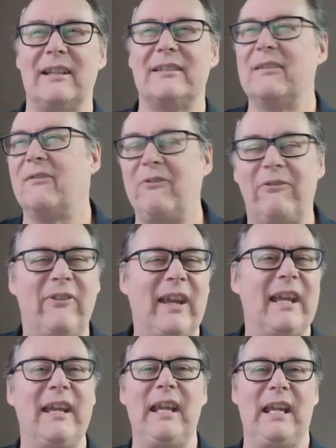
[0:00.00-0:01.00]
doesn't
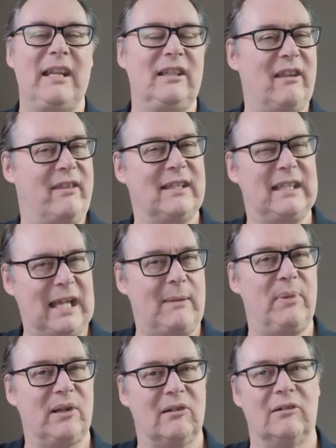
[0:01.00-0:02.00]
fit into the
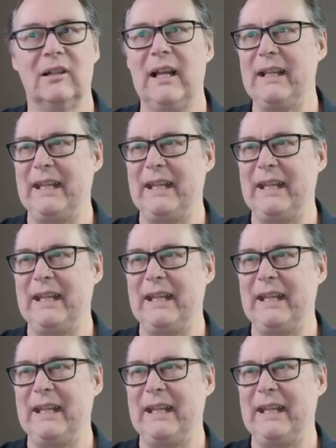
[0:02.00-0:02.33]
typical